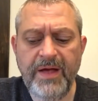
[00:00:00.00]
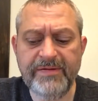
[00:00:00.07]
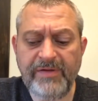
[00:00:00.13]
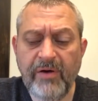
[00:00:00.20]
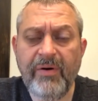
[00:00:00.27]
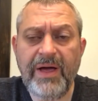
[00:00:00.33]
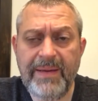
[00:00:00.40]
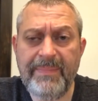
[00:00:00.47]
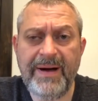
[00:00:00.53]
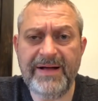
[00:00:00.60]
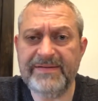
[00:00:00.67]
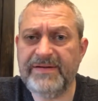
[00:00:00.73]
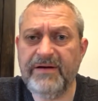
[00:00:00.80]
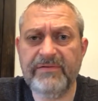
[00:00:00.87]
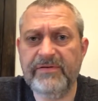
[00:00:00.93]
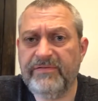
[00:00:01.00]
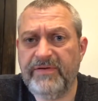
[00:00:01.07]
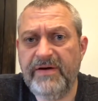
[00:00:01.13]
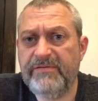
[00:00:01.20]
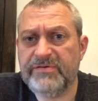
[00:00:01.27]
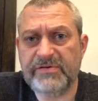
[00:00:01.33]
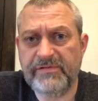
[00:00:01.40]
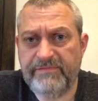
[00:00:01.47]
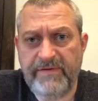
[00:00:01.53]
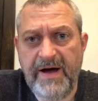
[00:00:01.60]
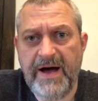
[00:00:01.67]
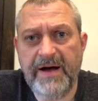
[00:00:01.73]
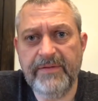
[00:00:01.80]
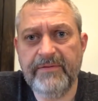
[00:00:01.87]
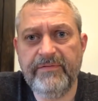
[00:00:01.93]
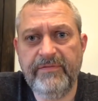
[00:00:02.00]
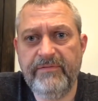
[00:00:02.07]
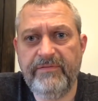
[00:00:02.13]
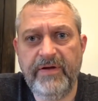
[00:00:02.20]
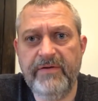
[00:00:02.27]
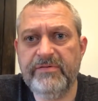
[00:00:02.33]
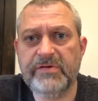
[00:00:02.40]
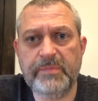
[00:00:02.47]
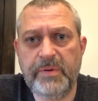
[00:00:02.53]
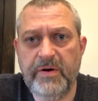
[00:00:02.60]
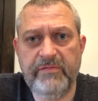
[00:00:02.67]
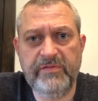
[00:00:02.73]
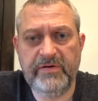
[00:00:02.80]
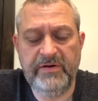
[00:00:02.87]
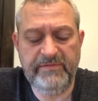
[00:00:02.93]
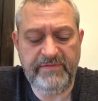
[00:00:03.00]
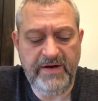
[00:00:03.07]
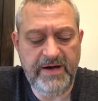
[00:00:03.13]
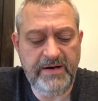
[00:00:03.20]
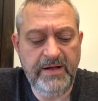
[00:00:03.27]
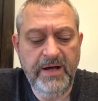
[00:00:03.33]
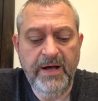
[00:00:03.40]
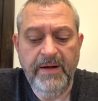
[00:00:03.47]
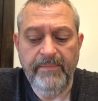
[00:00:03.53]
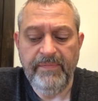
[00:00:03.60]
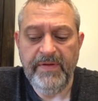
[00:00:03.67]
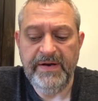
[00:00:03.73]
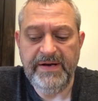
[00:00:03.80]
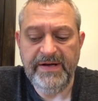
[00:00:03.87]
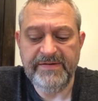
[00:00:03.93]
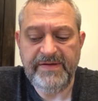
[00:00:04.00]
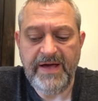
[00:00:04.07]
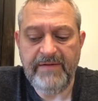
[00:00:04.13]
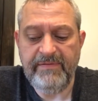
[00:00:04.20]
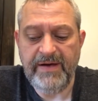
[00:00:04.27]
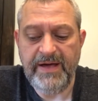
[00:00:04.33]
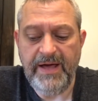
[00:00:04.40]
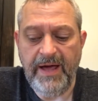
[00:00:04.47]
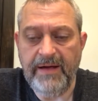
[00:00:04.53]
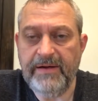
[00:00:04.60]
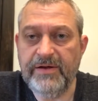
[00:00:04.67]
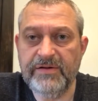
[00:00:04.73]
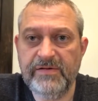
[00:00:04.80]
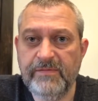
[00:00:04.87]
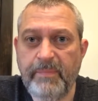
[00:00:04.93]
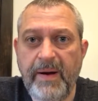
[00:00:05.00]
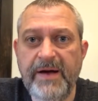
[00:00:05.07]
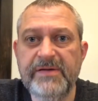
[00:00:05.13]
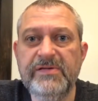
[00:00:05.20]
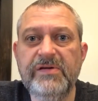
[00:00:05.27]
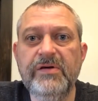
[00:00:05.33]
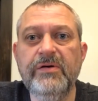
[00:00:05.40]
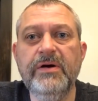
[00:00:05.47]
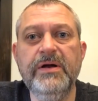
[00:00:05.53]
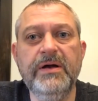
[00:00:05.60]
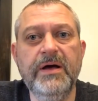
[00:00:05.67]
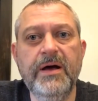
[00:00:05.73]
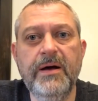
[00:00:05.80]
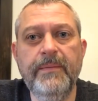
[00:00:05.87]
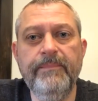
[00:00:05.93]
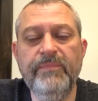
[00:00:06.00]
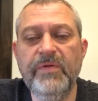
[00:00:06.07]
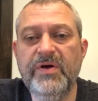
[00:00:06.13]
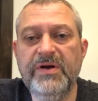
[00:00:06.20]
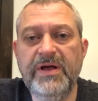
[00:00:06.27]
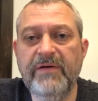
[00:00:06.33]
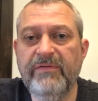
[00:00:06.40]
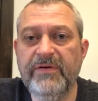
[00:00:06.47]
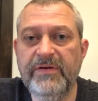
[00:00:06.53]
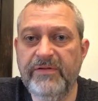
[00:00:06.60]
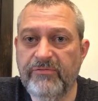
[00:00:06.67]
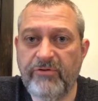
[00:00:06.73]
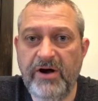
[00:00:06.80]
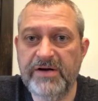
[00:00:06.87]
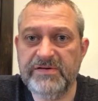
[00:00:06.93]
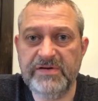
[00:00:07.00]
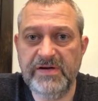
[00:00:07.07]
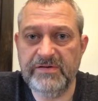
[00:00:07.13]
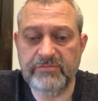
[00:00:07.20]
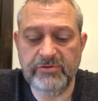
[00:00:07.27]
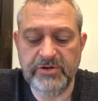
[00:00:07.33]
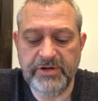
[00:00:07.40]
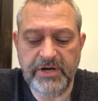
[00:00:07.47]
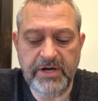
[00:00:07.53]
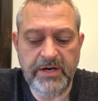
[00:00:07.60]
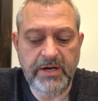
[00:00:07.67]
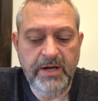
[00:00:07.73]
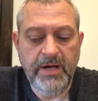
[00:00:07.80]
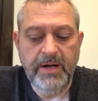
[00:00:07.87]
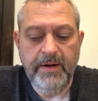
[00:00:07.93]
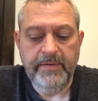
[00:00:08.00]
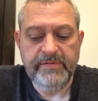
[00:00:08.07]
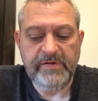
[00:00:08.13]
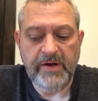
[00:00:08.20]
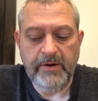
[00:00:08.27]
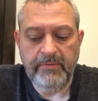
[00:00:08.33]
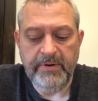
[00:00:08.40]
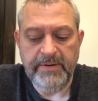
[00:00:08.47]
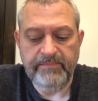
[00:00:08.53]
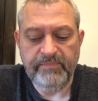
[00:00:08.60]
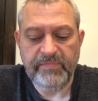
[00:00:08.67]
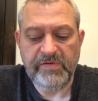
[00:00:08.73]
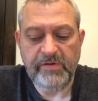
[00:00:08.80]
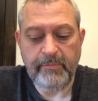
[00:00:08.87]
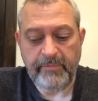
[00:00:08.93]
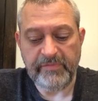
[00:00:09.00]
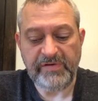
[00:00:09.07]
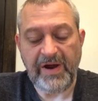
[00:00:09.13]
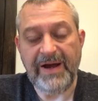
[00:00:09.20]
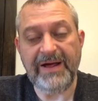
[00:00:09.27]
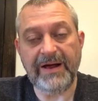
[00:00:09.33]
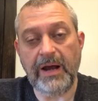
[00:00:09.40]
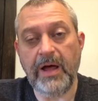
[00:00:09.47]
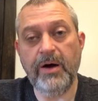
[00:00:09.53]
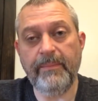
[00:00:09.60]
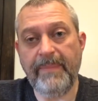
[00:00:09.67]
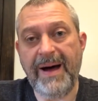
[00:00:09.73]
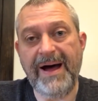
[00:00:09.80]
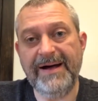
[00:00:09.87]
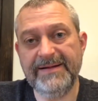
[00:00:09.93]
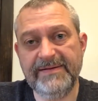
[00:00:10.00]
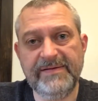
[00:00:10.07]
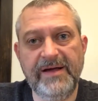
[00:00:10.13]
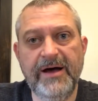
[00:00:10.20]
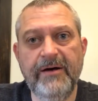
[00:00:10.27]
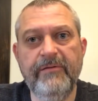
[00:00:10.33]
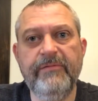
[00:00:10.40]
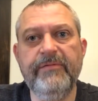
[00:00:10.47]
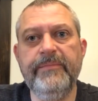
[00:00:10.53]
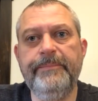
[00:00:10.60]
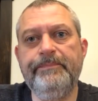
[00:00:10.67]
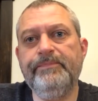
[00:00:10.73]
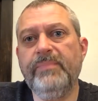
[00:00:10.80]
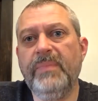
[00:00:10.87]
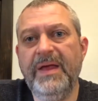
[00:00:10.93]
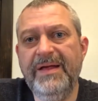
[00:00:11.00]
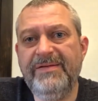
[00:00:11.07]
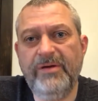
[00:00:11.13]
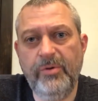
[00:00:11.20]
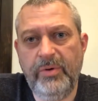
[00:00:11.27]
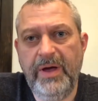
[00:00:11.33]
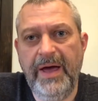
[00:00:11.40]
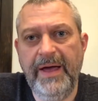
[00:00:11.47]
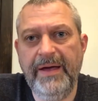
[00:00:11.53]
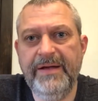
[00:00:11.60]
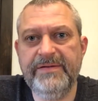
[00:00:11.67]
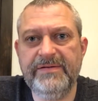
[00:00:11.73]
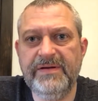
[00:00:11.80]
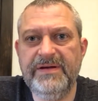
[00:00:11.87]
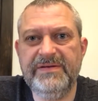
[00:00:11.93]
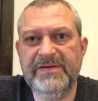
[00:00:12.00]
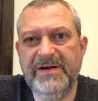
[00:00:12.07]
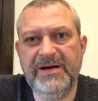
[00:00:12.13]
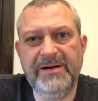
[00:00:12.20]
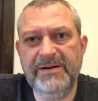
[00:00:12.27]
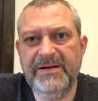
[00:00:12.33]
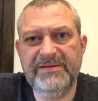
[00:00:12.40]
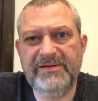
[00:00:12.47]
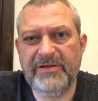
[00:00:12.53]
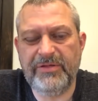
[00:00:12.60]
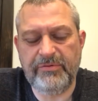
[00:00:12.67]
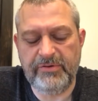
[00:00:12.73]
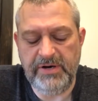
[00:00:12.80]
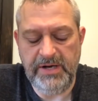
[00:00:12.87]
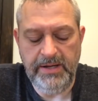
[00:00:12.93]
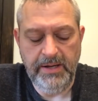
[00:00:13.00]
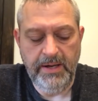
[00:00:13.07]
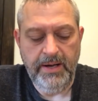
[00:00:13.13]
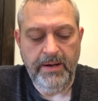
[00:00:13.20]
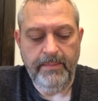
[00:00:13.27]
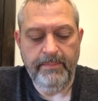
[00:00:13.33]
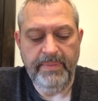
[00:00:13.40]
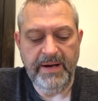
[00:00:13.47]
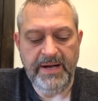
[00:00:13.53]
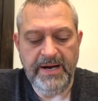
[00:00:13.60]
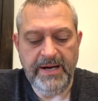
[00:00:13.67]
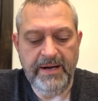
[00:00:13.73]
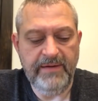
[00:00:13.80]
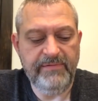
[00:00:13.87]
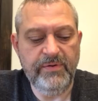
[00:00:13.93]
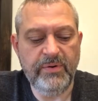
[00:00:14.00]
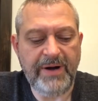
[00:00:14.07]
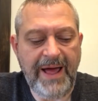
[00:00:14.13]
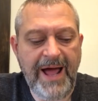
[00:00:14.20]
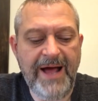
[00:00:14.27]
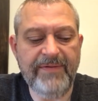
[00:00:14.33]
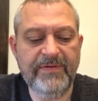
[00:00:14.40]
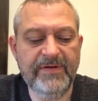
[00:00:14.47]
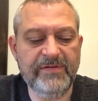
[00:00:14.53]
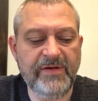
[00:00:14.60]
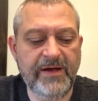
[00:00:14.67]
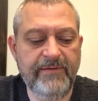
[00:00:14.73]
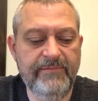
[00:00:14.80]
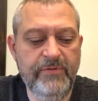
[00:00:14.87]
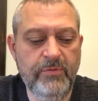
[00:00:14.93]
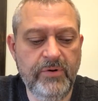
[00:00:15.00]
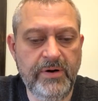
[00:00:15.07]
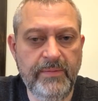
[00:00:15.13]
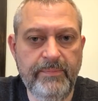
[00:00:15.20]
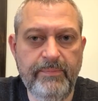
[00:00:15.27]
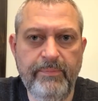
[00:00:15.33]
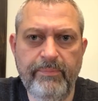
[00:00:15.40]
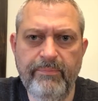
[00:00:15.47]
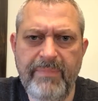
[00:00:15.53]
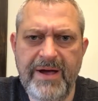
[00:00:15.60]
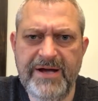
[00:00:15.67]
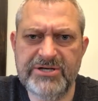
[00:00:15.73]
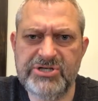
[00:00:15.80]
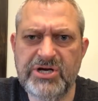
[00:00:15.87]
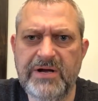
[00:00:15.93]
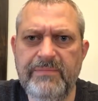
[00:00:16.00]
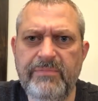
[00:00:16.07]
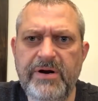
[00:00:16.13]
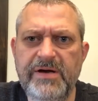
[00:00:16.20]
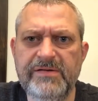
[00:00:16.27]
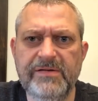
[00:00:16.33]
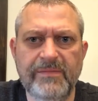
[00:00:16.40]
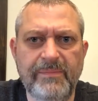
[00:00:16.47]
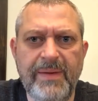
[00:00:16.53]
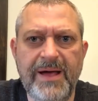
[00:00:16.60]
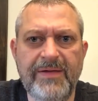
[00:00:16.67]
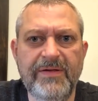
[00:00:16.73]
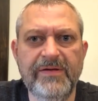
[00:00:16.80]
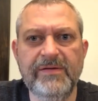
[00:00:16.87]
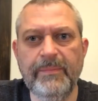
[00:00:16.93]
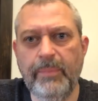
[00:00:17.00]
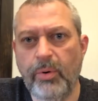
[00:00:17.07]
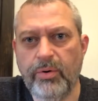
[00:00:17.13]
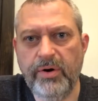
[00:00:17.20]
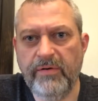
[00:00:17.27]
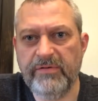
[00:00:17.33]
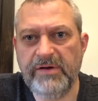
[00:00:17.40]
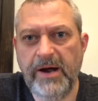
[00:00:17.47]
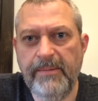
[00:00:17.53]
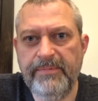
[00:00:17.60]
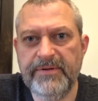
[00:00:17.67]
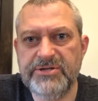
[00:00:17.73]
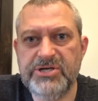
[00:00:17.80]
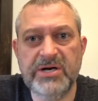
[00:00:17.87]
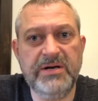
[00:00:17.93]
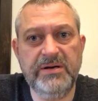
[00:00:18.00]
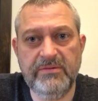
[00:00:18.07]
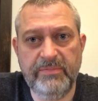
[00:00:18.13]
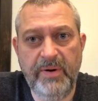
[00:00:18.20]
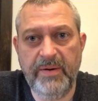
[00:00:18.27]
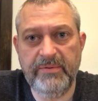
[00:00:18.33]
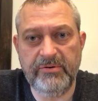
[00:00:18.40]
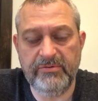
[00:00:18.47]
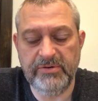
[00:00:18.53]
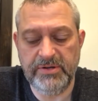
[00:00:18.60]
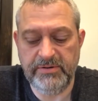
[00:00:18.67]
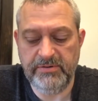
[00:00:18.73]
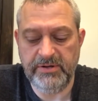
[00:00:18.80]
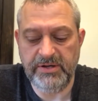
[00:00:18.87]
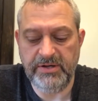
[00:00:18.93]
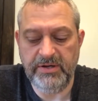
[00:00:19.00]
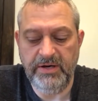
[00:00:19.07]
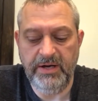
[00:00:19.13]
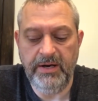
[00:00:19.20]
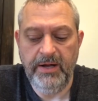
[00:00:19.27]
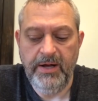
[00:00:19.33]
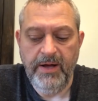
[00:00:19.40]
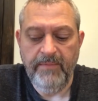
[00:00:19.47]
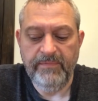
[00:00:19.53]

It's okay by itself. The flavors are fine. The flavors are perfectly fine. It does have a good spice to it. You can definitely have the rice taste really good. So standing alone by itself, it's okay. It's a three. But if you were to add this, like if you were to make a chicken breast and make this and pour it over top of the chicken, it would probably be really, really good.